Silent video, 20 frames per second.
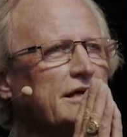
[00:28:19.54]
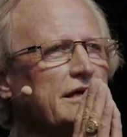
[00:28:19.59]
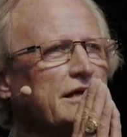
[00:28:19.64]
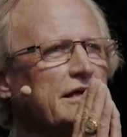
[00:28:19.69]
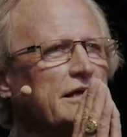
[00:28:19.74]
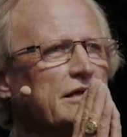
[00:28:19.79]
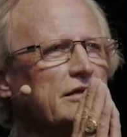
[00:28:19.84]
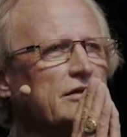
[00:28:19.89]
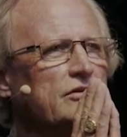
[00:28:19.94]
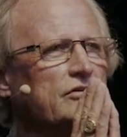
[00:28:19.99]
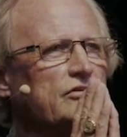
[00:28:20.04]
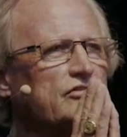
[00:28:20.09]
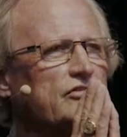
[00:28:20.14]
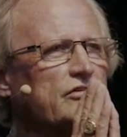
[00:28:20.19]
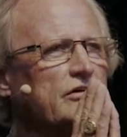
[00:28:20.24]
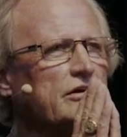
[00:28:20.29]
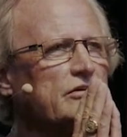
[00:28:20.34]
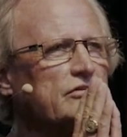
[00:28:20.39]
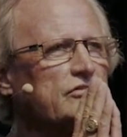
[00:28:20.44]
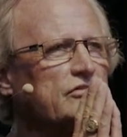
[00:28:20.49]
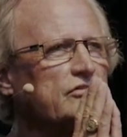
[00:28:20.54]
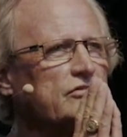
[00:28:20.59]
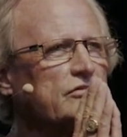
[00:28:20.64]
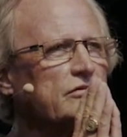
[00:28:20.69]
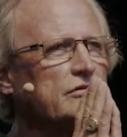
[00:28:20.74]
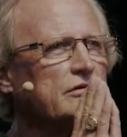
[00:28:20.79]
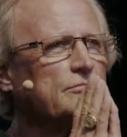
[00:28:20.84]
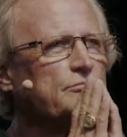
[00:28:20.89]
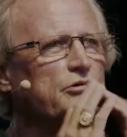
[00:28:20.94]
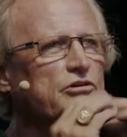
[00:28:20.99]
And he
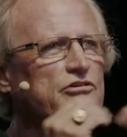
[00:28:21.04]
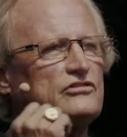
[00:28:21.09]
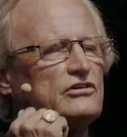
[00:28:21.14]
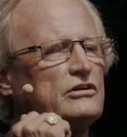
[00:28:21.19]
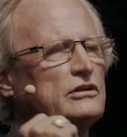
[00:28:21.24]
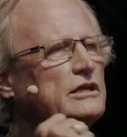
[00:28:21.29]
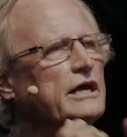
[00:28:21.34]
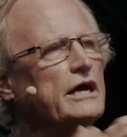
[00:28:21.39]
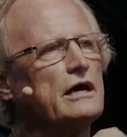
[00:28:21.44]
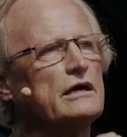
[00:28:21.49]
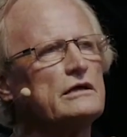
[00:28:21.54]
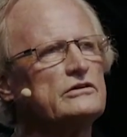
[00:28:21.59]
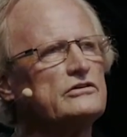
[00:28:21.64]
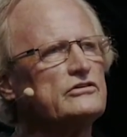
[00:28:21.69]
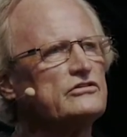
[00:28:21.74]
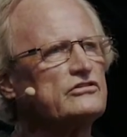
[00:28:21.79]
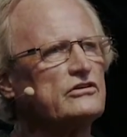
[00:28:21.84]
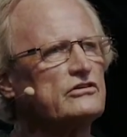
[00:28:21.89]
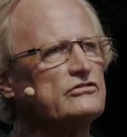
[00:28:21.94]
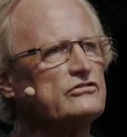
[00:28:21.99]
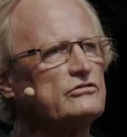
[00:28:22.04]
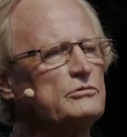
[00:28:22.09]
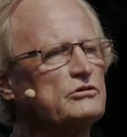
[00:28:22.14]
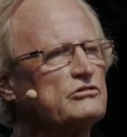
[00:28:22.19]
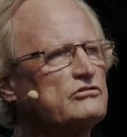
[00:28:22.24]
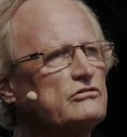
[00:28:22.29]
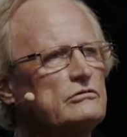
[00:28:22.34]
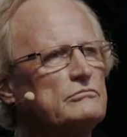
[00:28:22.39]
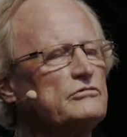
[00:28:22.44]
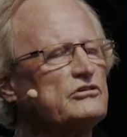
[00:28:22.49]
says, puts it down. He says,
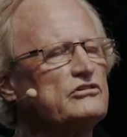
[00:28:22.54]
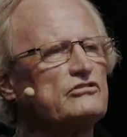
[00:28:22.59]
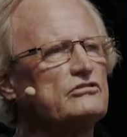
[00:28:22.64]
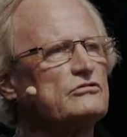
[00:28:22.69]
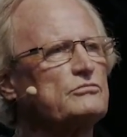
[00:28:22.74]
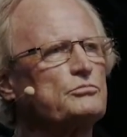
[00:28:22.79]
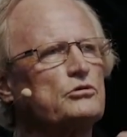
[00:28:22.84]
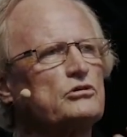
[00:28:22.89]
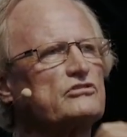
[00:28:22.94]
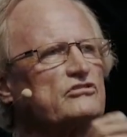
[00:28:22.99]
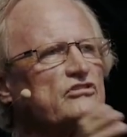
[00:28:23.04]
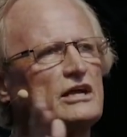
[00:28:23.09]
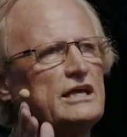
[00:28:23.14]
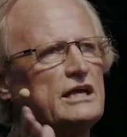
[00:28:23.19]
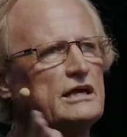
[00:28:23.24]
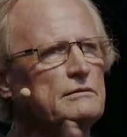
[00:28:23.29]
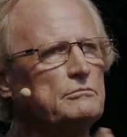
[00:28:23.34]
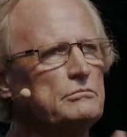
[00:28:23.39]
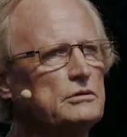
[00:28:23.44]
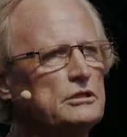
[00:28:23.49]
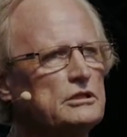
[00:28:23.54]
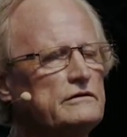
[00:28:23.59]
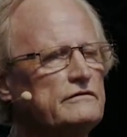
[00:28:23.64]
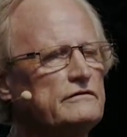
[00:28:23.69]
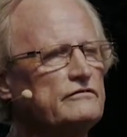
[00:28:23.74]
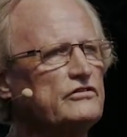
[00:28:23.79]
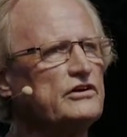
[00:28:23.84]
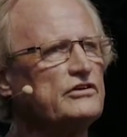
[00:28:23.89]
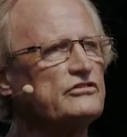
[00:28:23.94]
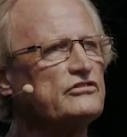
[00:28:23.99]
Mr. and Mrs. Brooks, I can't
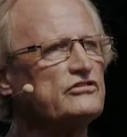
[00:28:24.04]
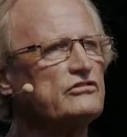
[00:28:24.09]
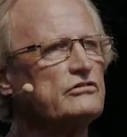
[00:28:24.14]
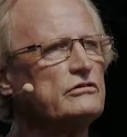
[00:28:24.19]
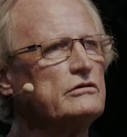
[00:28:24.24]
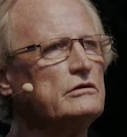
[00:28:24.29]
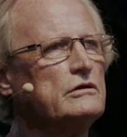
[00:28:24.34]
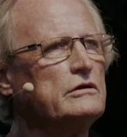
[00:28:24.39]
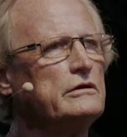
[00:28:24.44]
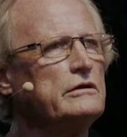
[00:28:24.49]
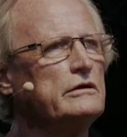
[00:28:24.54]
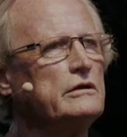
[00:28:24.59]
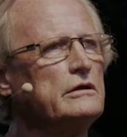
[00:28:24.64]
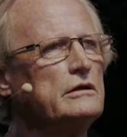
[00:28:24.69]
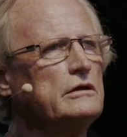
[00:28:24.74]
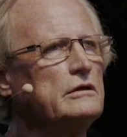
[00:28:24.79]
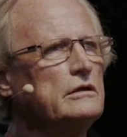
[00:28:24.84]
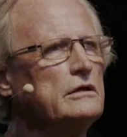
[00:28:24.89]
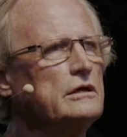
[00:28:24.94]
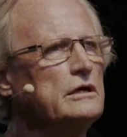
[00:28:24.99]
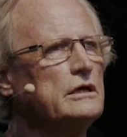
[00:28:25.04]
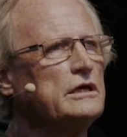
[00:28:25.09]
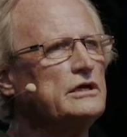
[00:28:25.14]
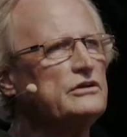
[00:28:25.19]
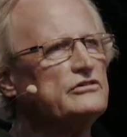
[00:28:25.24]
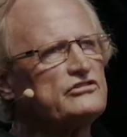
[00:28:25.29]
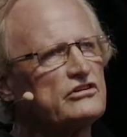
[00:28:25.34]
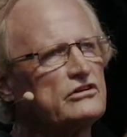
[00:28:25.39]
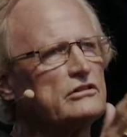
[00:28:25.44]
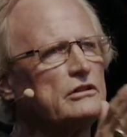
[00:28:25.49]
believe this. He
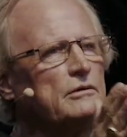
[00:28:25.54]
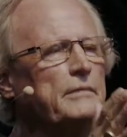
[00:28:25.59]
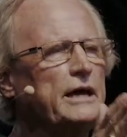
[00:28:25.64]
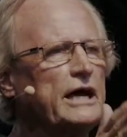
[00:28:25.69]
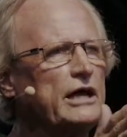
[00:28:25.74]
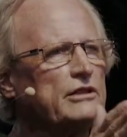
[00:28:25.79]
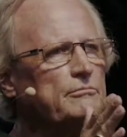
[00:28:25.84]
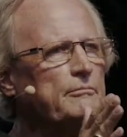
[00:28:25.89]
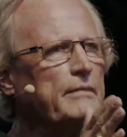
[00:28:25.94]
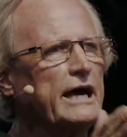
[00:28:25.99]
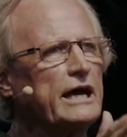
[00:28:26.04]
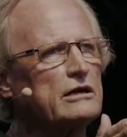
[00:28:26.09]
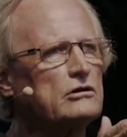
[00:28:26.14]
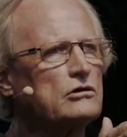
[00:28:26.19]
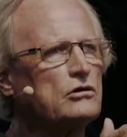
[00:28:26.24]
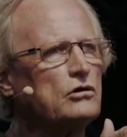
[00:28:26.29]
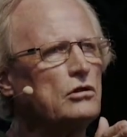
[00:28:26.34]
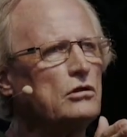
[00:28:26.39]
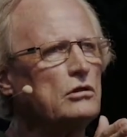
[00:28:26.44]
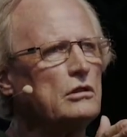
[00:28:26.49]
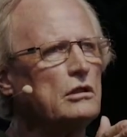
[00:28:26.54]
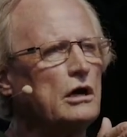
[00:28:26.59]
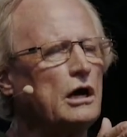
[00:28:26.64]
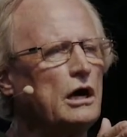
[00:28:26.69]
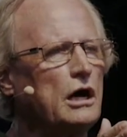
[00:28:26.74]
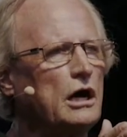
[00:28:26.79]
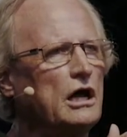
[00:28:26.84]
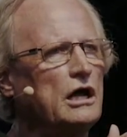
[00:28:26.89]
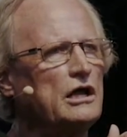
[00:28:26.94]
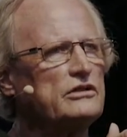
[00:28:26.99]
said, the mathematical
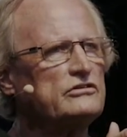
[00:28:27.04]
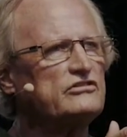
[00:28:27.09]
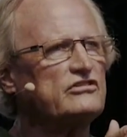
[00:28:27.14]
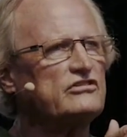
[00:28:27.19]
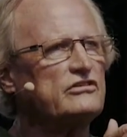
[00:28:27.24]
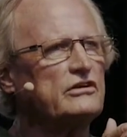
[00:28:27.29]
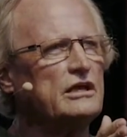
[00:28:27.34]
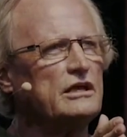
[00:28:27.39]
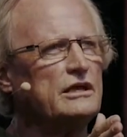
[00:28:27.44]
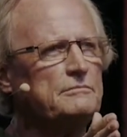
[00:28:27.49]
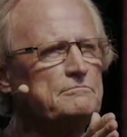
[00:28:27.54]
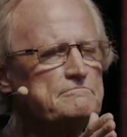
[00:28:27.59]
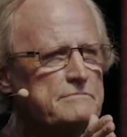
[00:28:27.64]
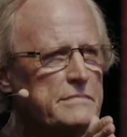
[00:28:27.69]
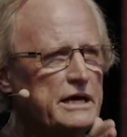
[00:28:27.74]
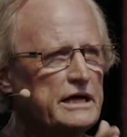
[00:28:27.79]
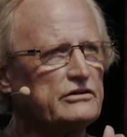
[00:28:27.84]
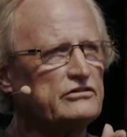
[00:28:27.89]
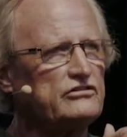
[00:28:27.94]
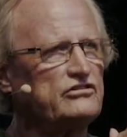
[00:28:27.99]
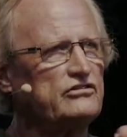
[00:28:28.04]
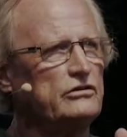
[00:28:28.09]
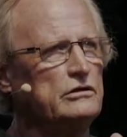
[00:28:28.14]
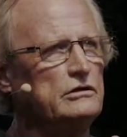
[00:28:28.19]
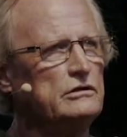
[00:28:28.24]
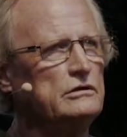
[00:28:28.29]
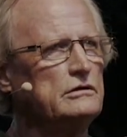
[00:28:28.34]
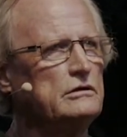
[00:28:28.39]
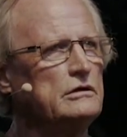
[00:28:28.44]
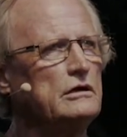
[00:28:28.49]
odds in medicine
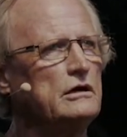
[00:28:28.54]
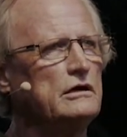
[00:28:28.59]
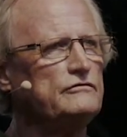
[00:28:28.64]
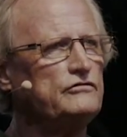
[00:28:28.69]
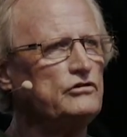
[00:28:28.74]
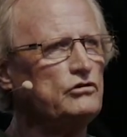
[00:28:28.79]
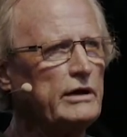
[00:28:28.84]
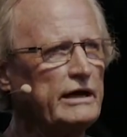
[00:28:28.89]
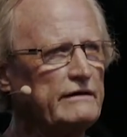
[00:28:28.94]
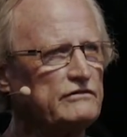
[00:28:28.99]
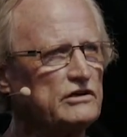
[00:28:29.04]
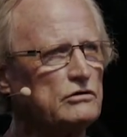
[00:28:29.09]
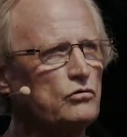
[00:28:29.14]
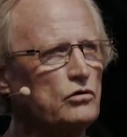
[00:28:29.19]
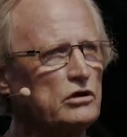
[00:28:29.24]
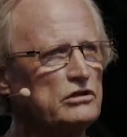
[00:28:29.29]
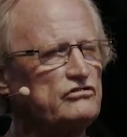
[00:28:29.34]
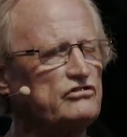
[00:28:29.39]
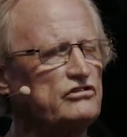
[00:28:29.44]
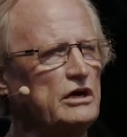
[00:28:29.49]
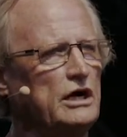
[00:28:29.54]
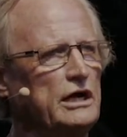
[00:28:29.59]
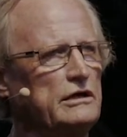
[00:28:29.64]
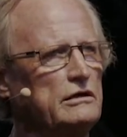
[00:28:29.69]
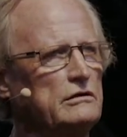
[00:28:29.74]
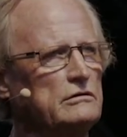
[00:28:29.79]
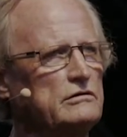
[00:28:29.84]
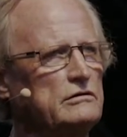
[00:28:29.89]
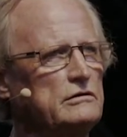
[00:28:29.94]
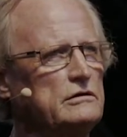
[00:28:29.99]
of you having one
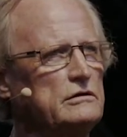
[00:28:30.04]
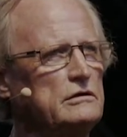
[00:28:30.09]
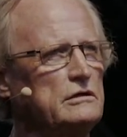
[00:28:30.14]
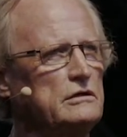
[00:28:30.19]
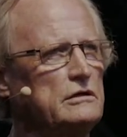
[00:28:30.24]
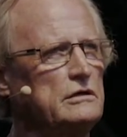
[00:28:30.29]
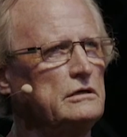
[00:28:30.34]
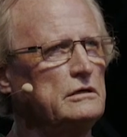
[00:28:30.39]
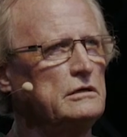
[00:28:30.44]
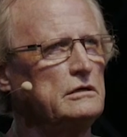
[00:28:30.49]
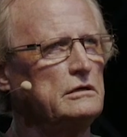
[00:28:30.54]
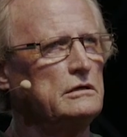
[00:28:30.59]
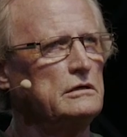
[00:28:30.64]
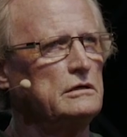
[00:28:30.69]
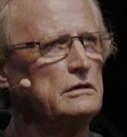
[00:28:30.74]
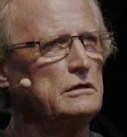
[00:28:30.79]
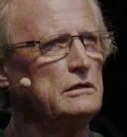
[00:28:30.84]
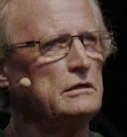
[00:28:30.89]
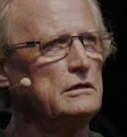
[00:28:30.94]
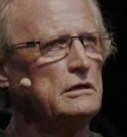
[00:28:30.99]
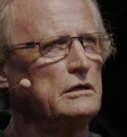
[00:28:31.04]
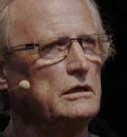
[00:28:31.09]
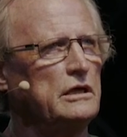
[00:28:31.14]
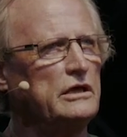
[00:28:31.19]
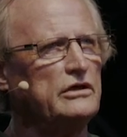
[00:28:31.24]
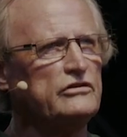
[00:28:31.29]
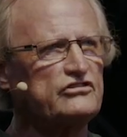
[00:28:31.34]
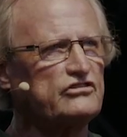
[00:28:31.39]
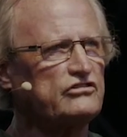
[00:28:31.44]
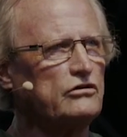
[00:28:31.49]
child
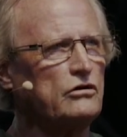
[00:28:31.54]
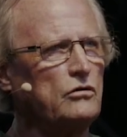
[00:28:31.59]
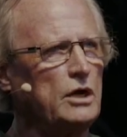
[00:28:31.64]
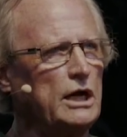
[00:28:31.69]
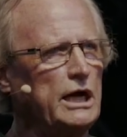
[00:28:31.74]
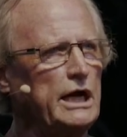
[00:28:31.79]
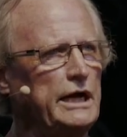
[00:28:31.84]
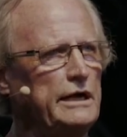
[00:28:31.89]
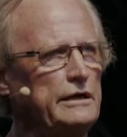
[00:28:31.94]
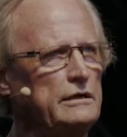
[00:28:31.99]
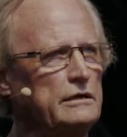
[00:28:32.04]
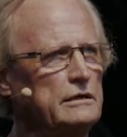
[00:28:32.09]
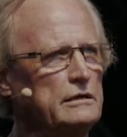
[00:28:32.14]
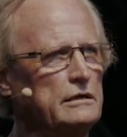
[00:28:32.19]
is so high.